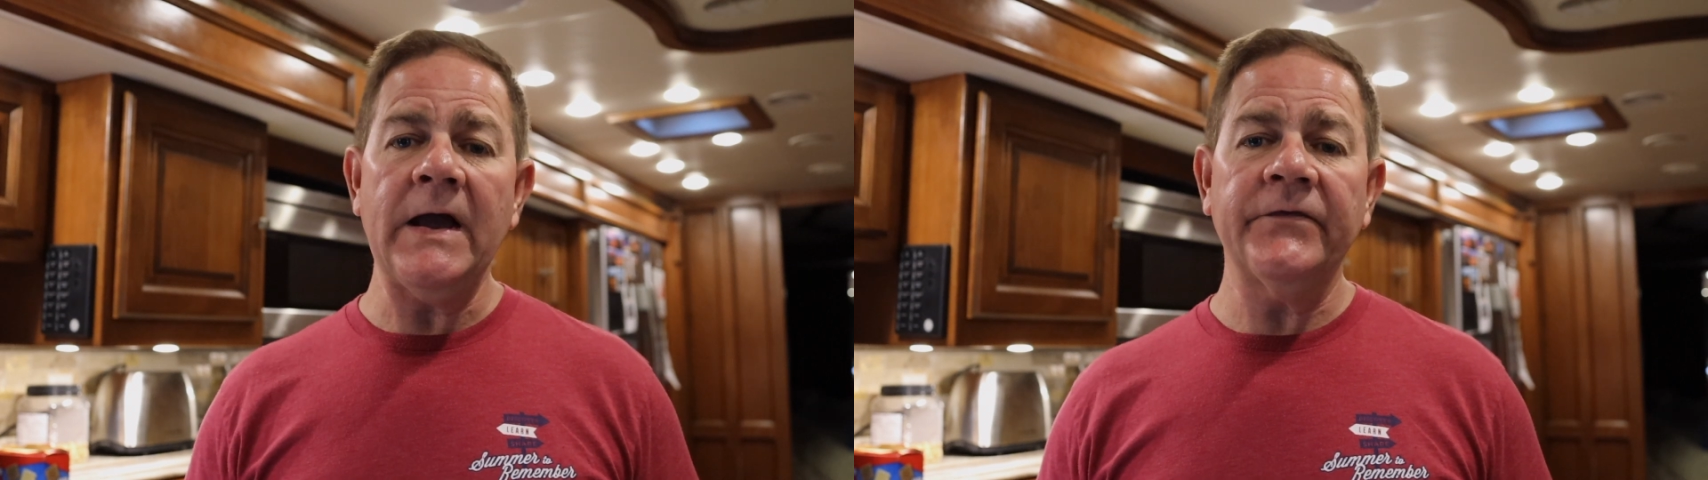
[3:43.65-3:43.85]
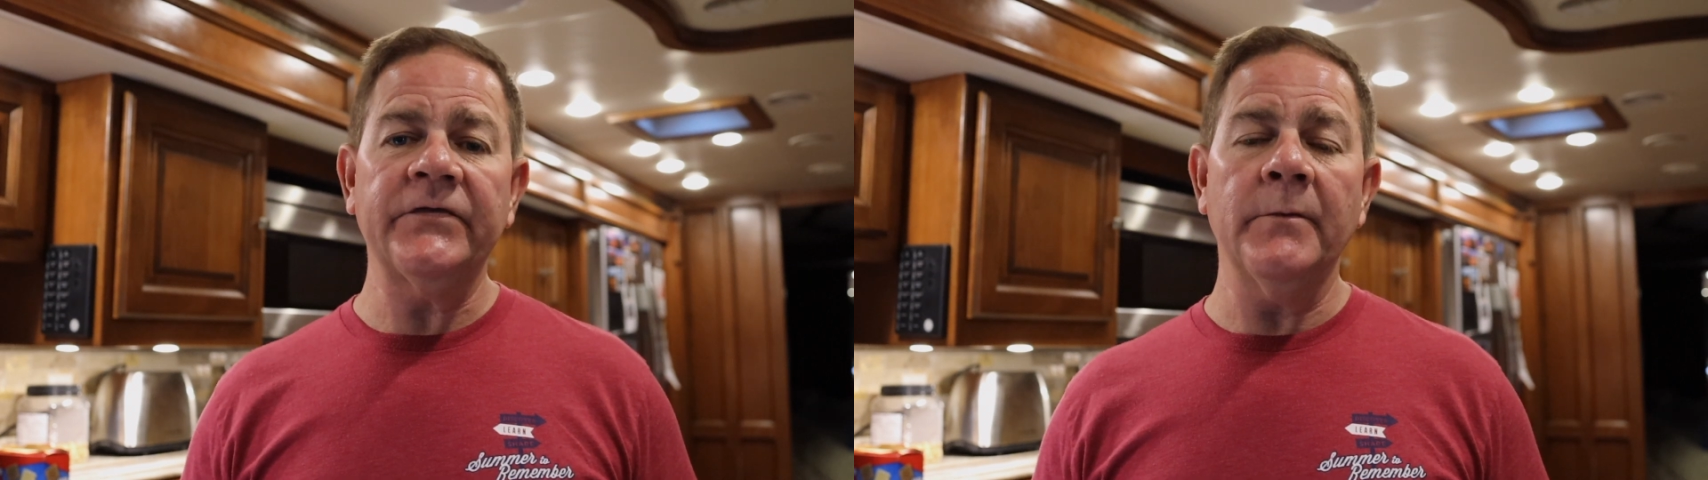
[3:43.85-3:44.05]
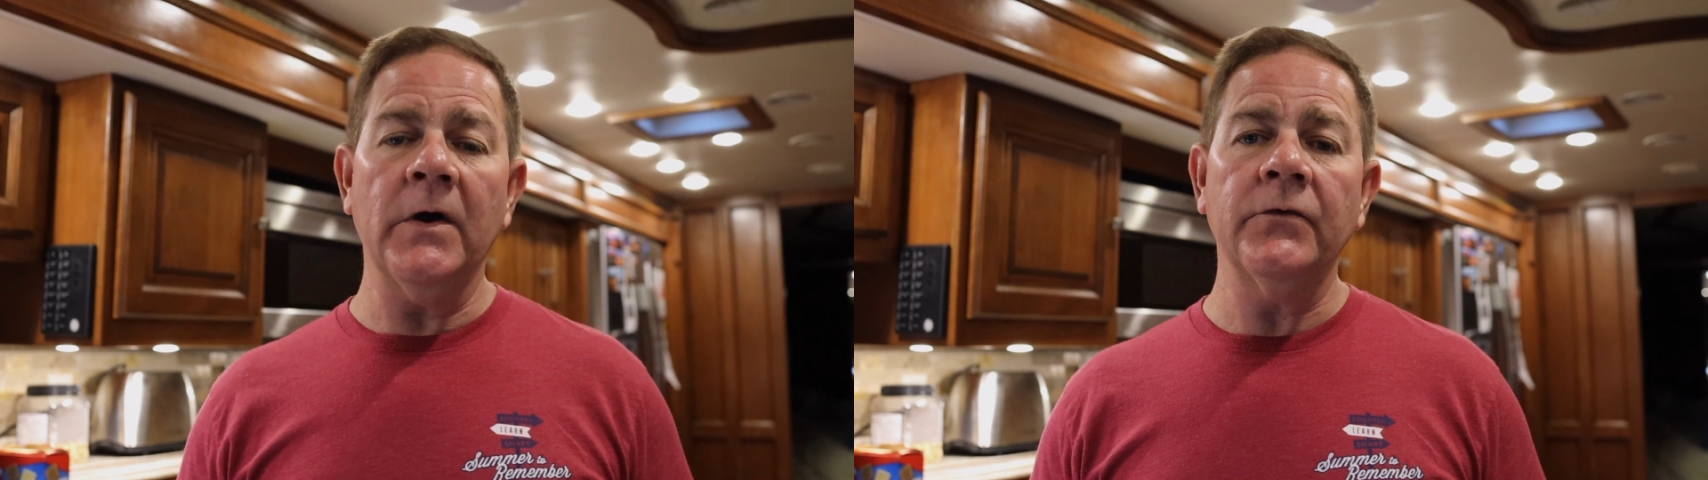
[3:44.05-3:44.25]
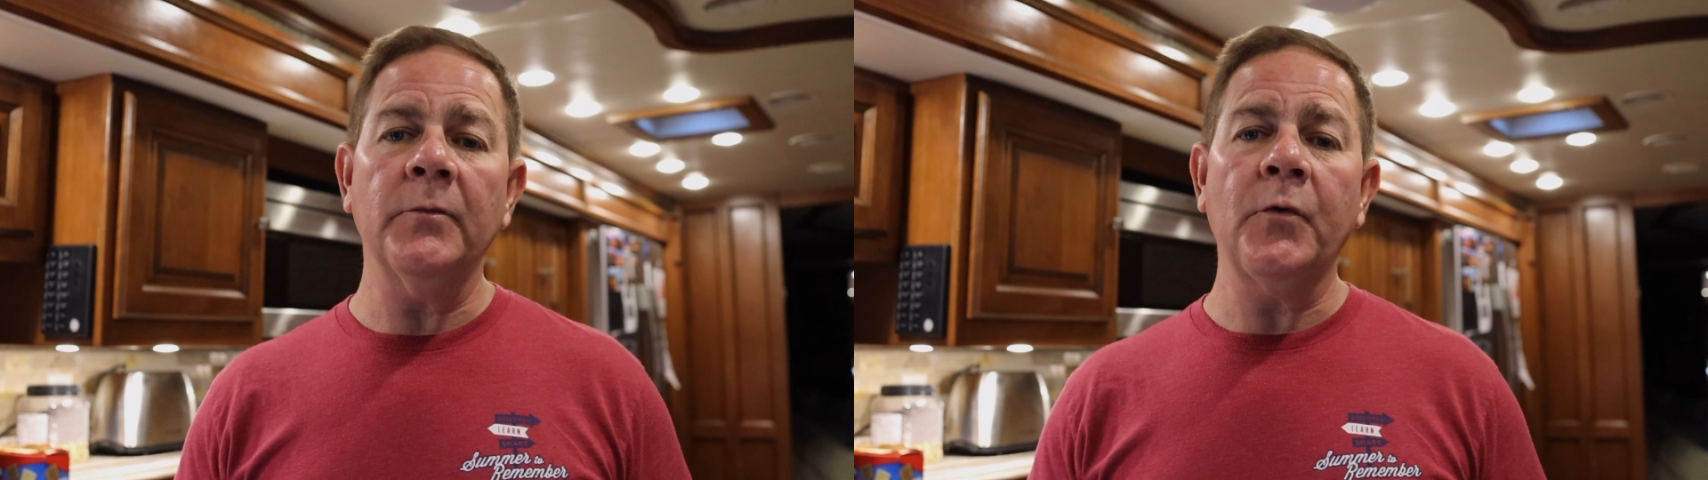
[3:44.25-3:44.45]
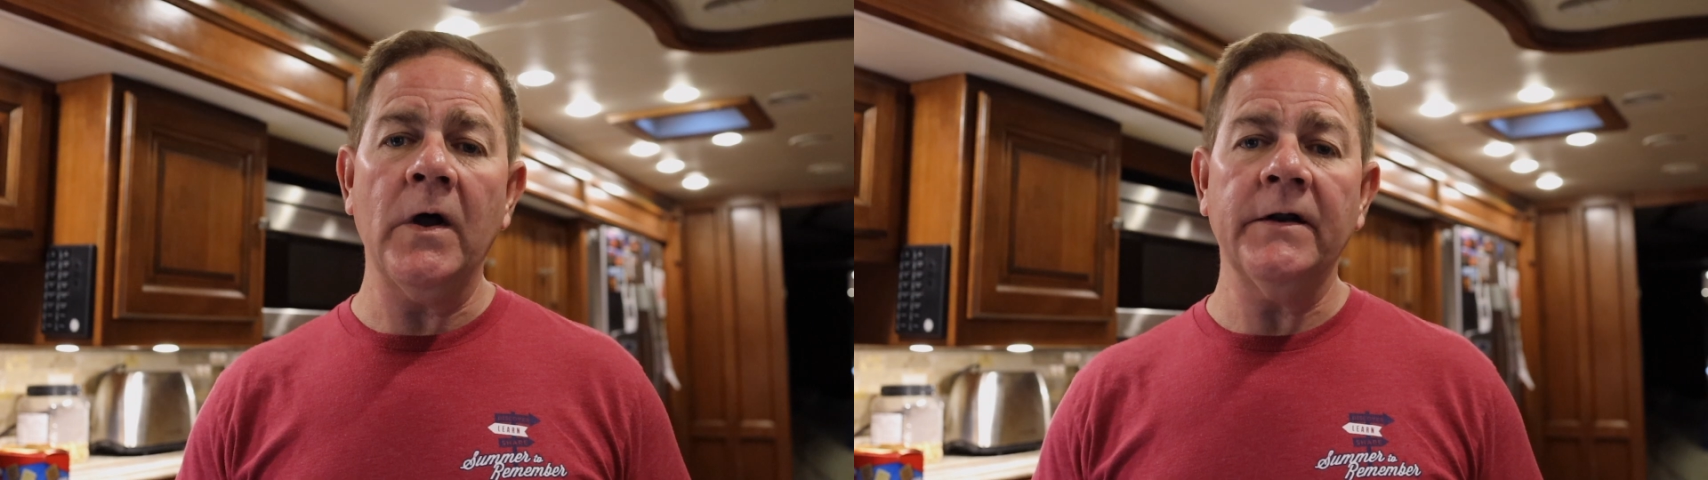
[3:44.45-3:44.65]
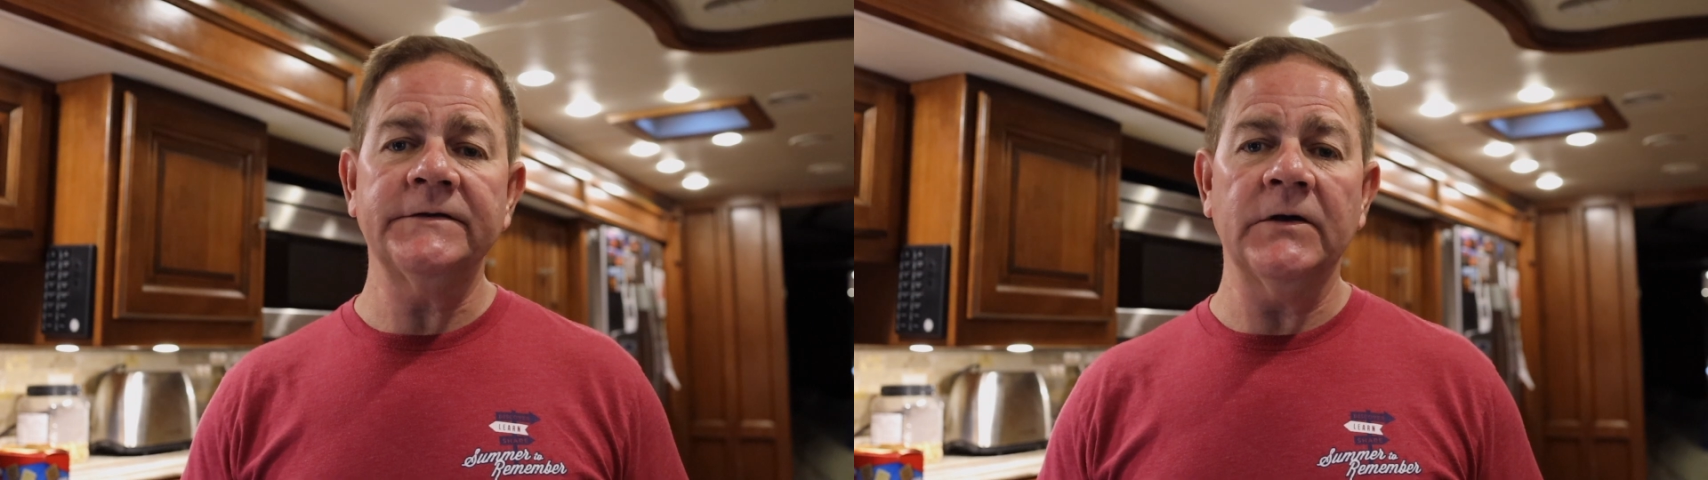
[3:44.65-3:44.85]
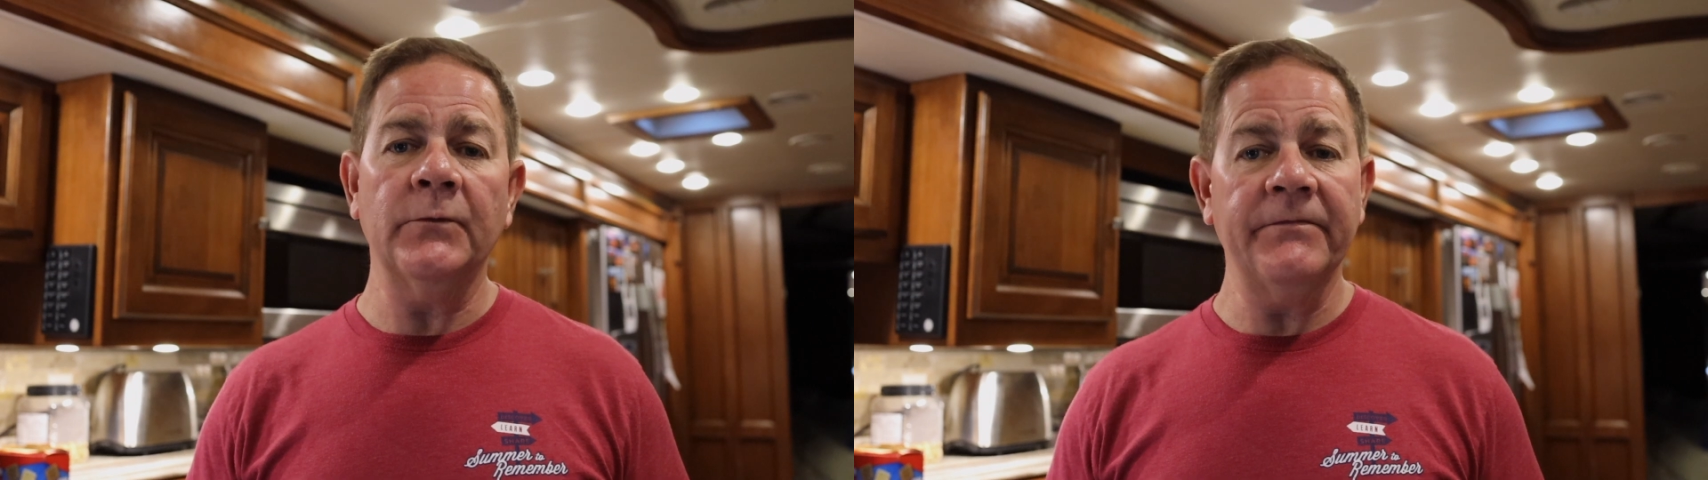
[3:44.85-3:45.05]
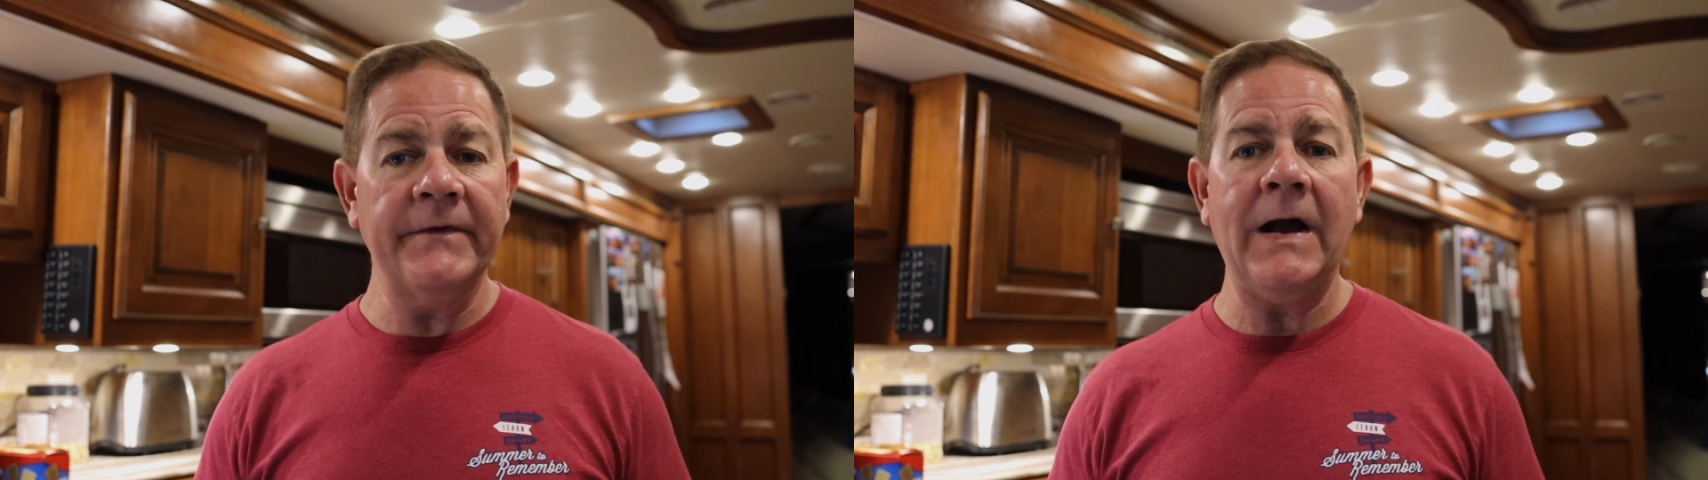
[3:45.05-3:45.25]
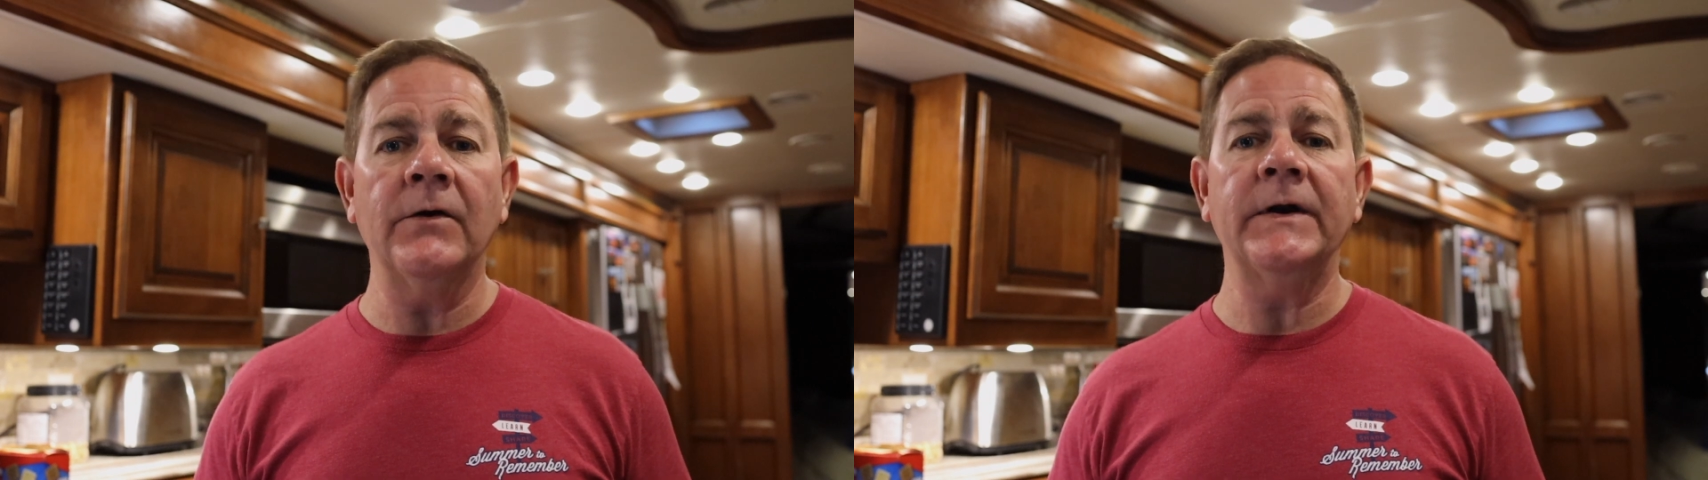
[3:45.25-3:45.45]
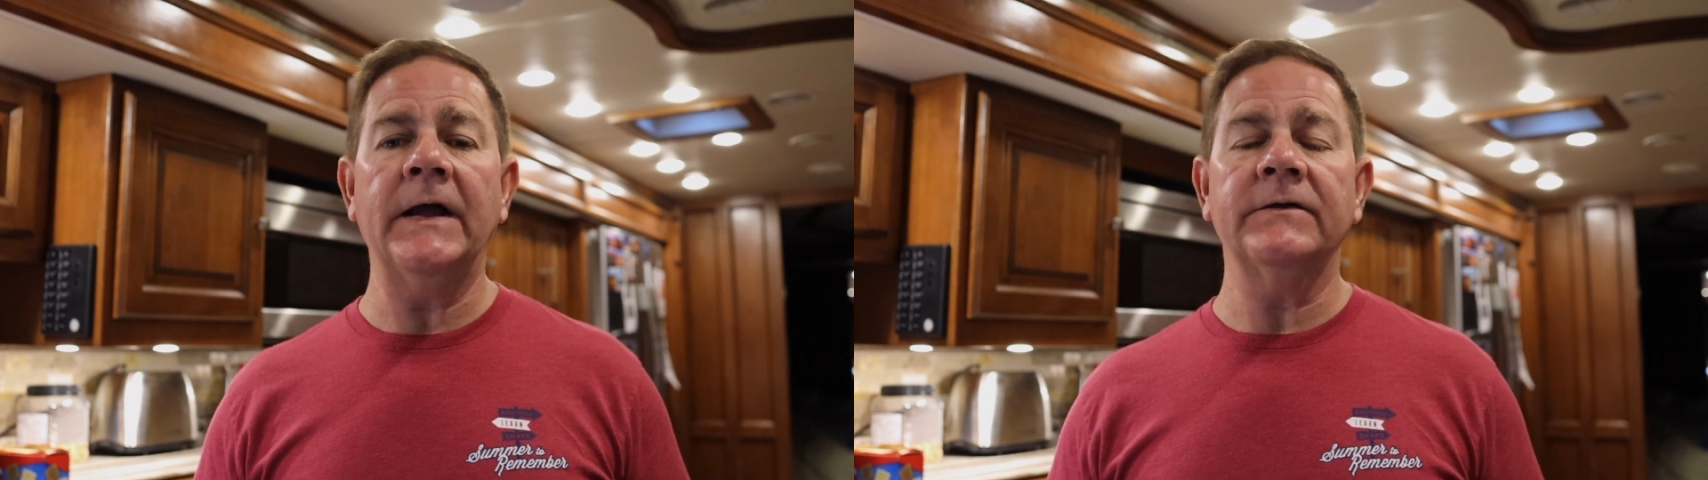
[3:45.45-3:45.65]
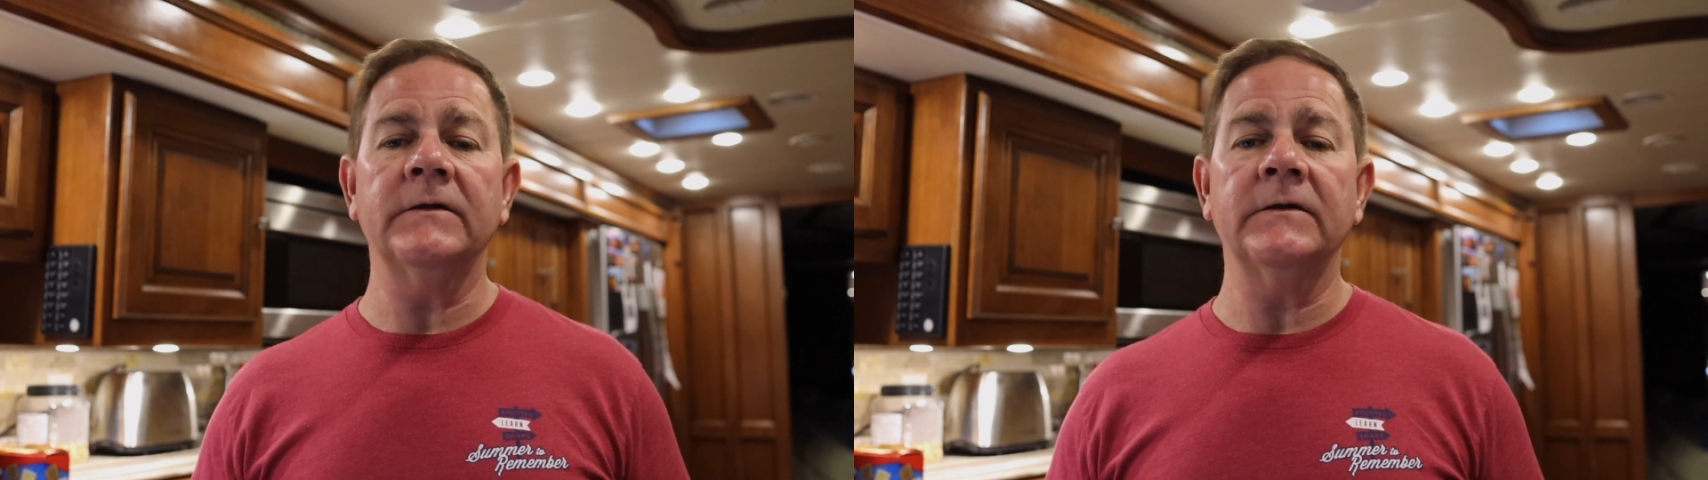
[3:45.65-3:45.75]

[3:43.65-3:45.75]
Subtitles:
have some other products that we found at